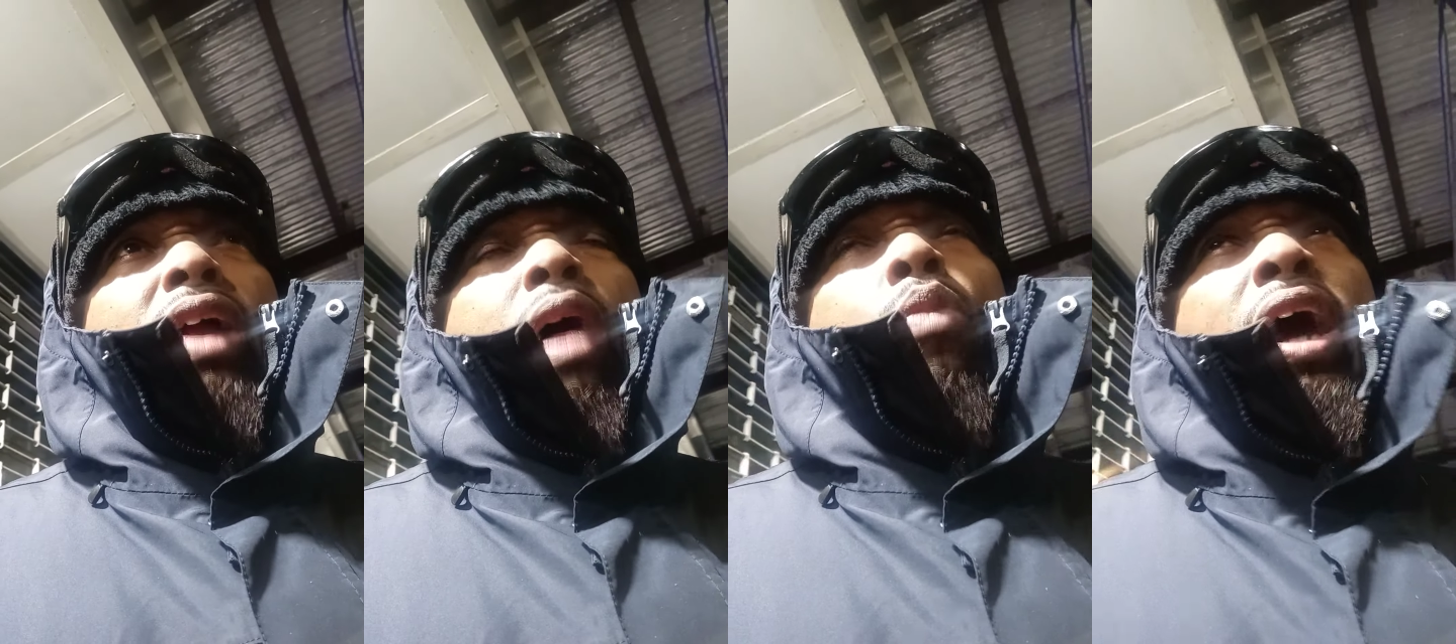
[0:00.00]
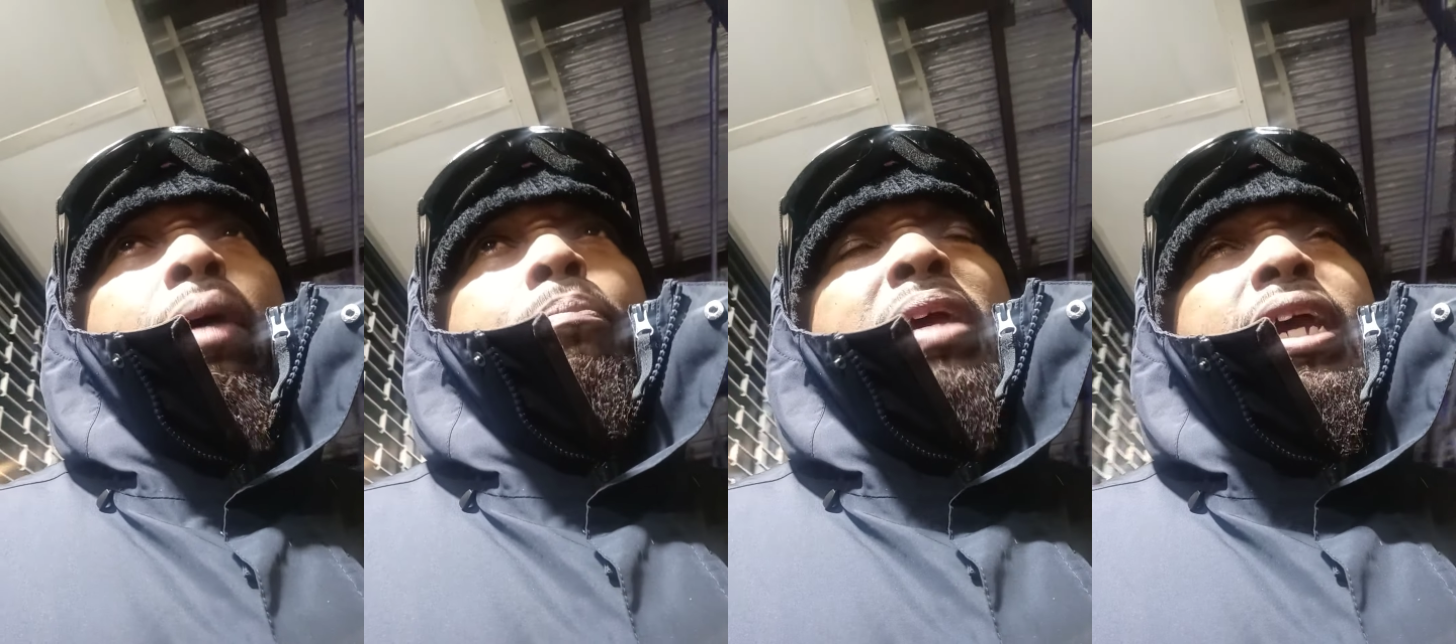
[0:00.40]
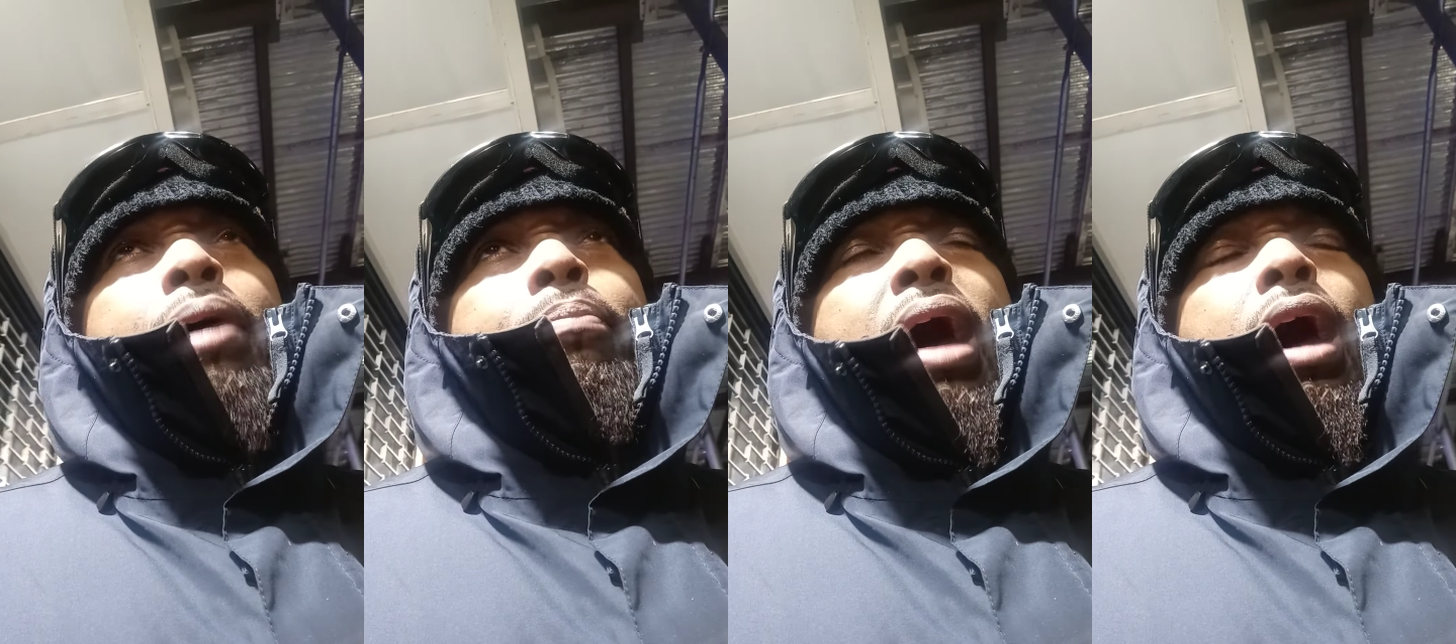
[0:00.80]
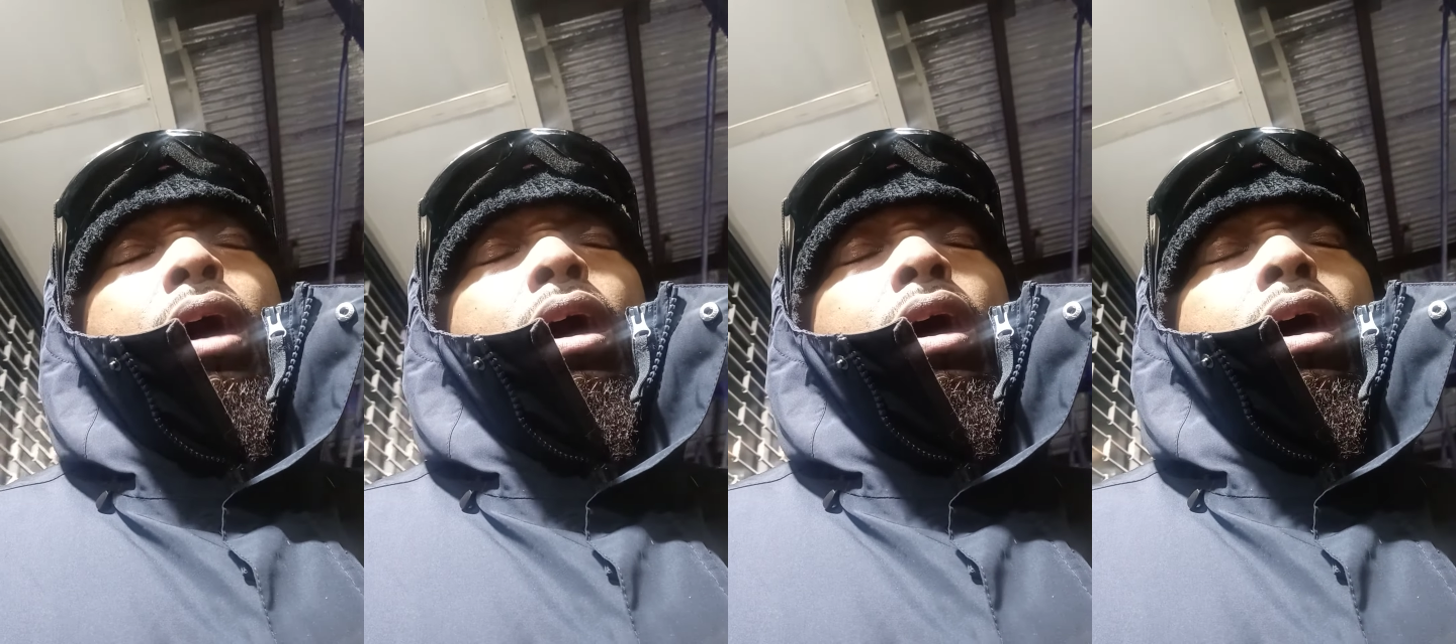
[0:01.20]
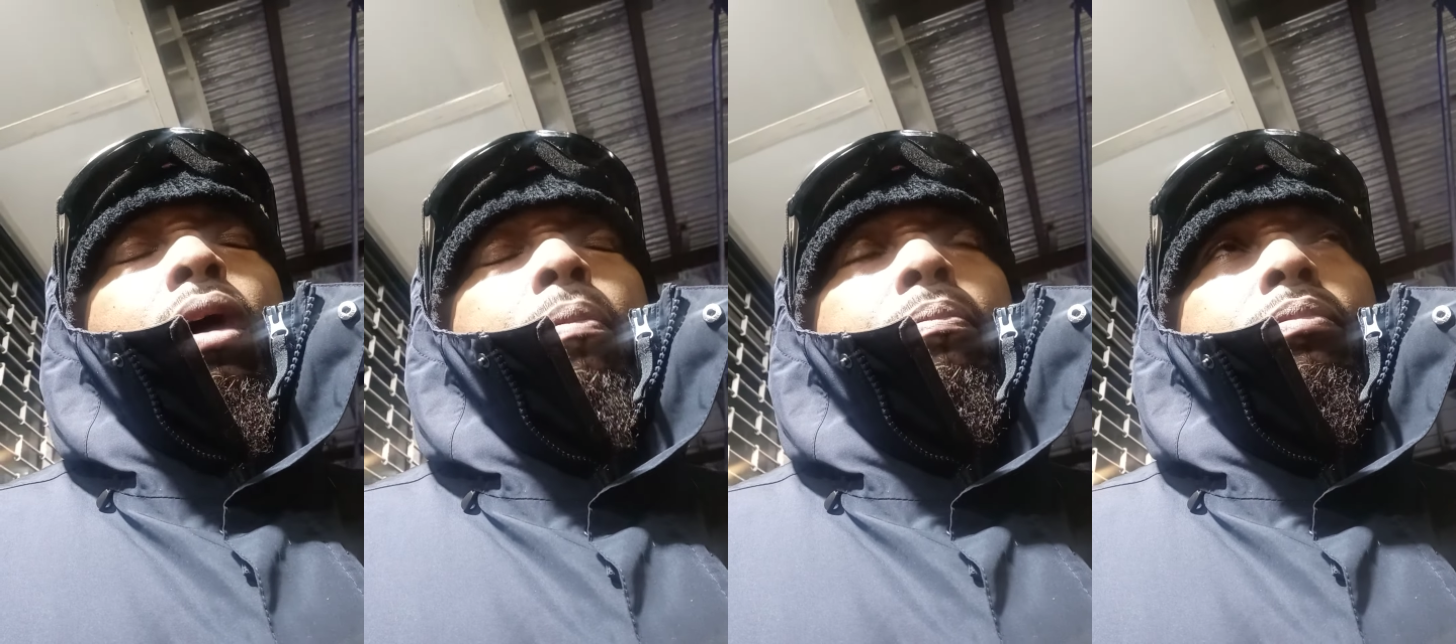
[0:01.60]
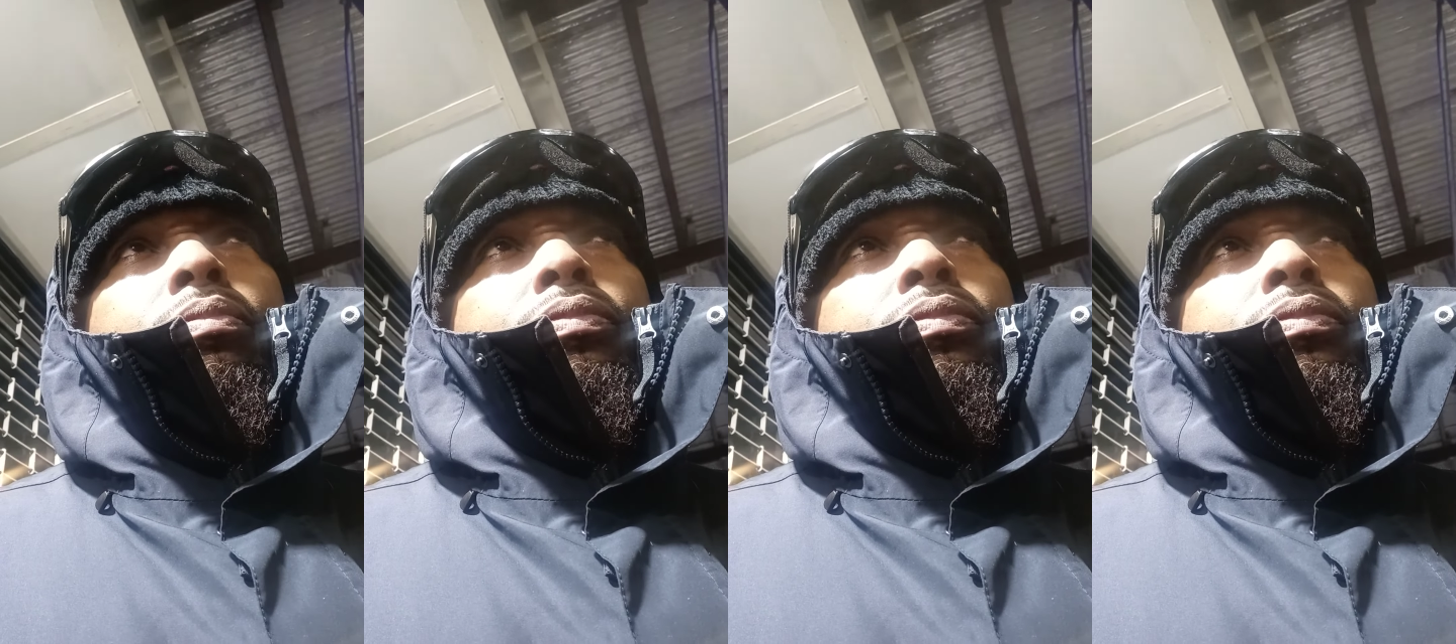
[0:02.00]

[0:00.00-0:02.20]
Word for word: I want to meet in my um